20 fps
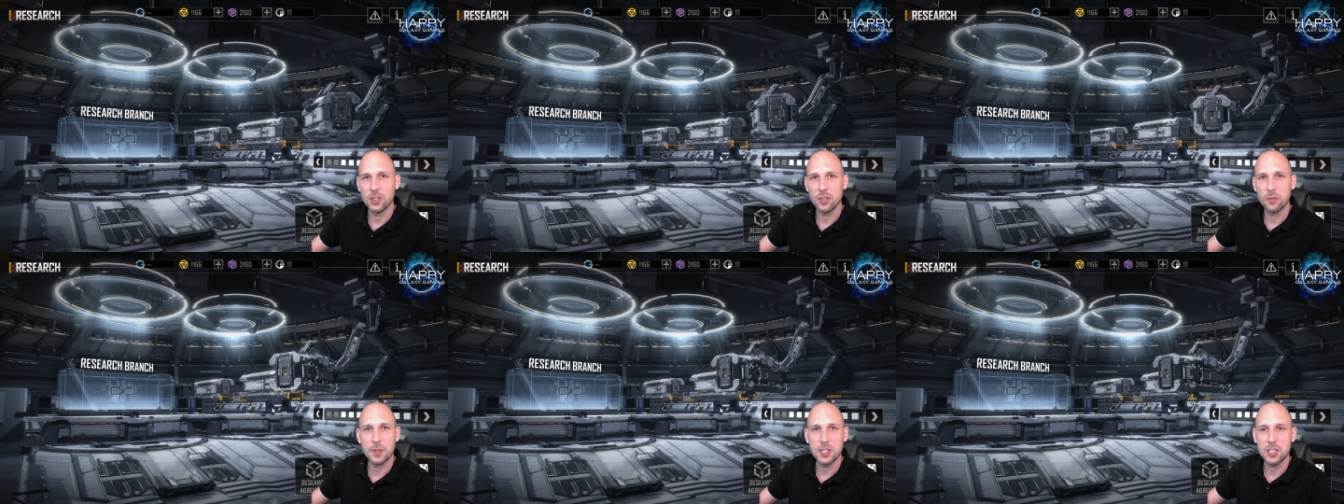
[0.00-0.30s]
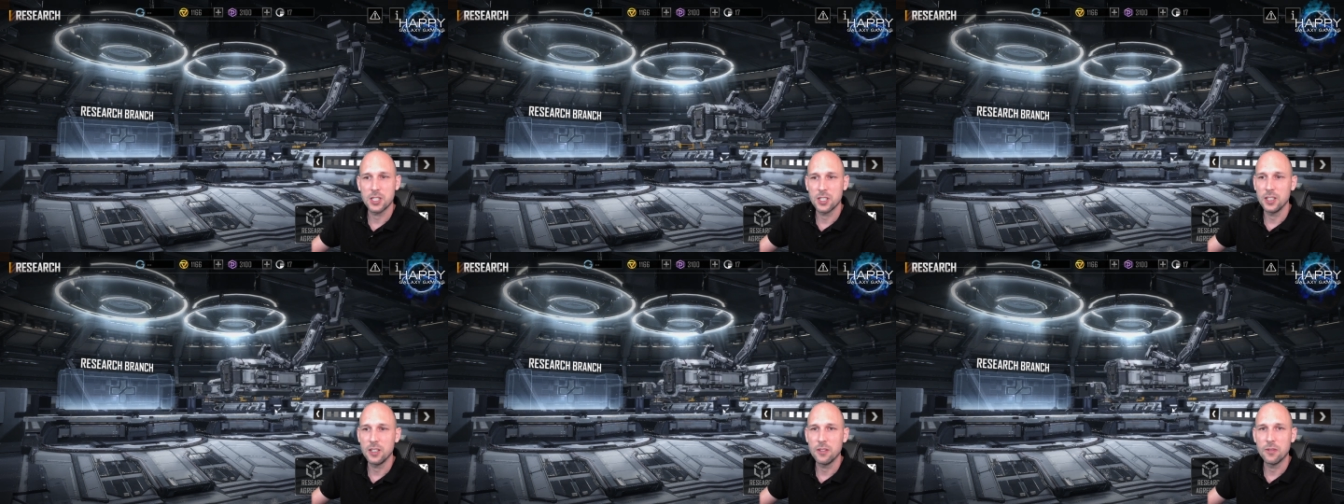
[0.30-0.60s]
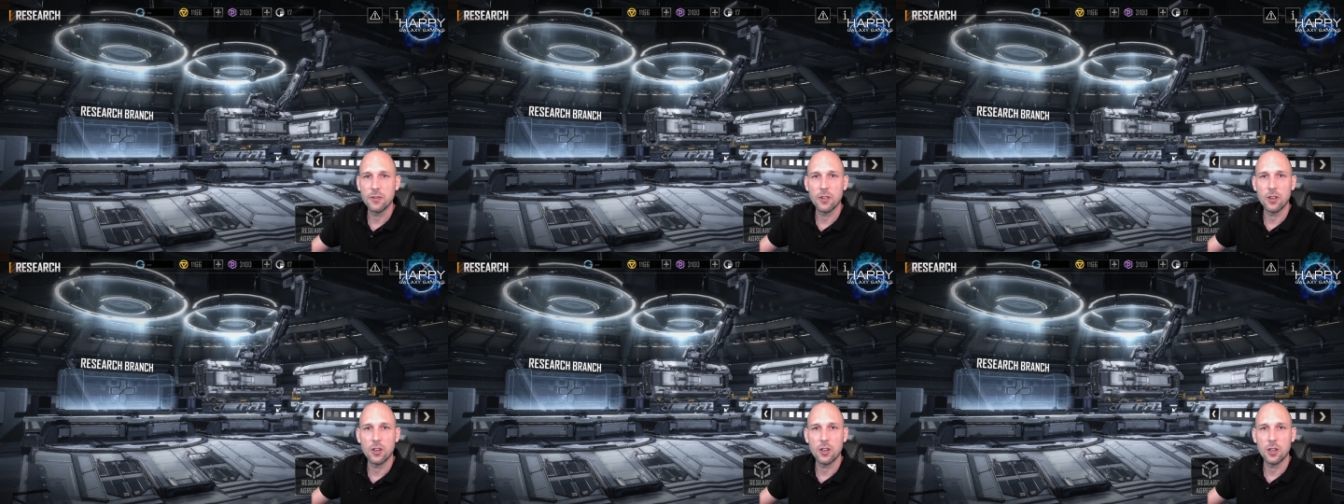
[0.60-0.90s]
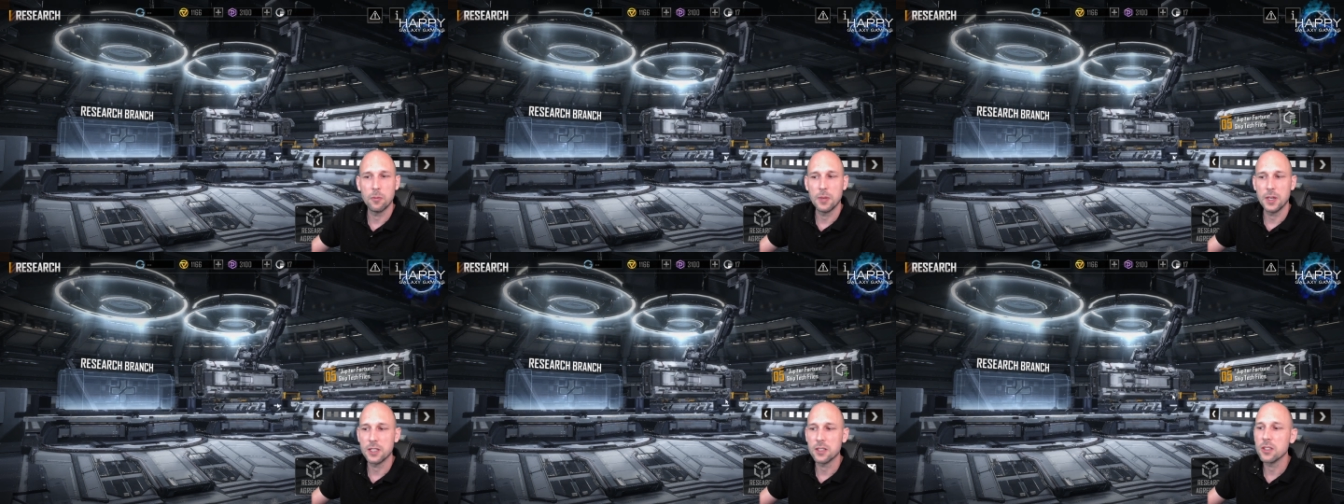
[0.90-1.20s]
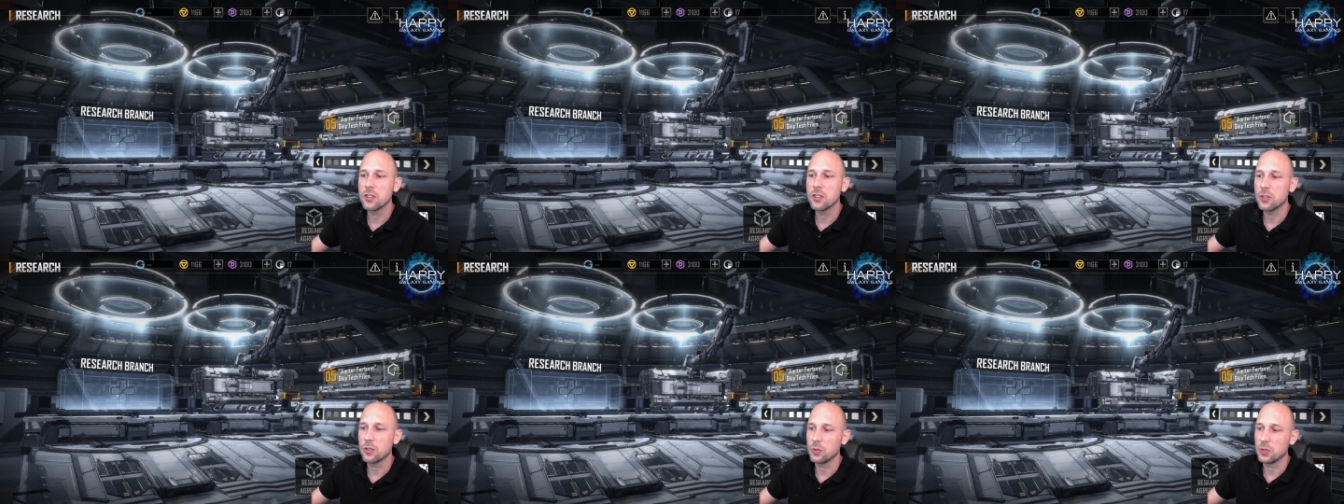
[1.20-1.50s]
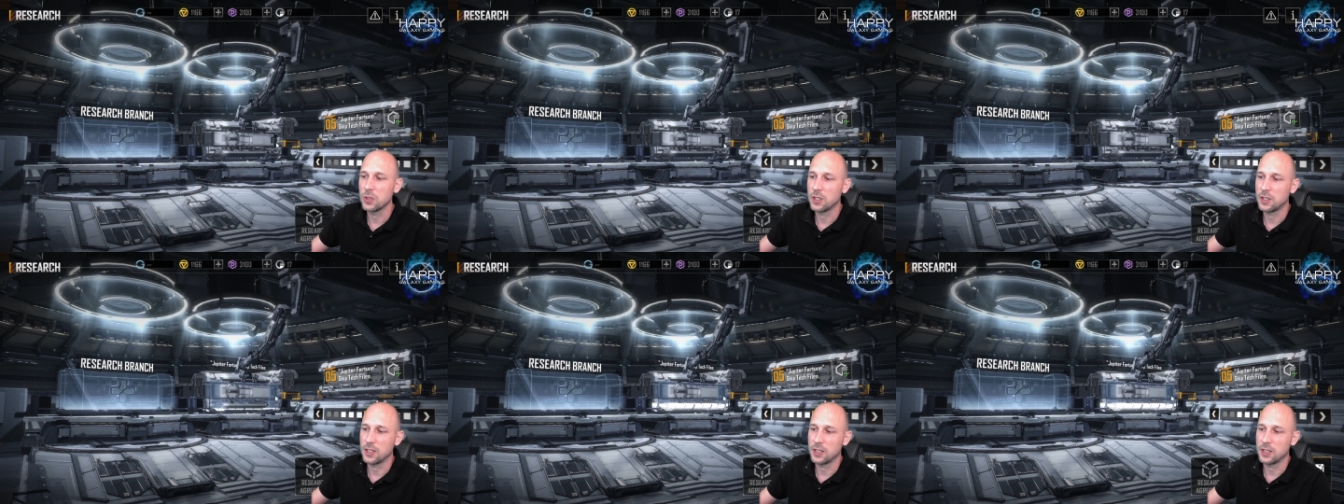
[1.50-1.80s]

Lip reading: especially for battle cruisers and